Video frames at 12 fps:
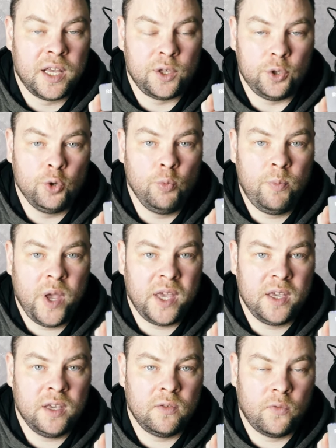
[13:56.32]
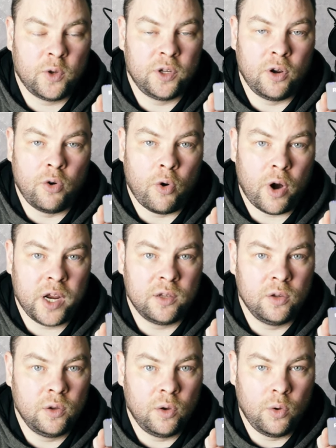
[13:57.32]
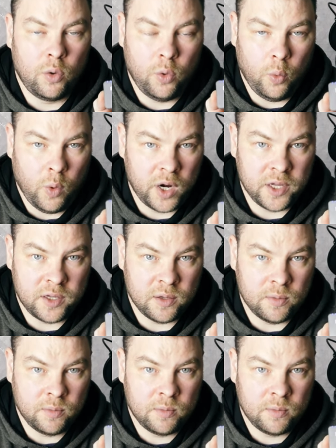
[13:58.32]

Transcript: you paying for the great quality.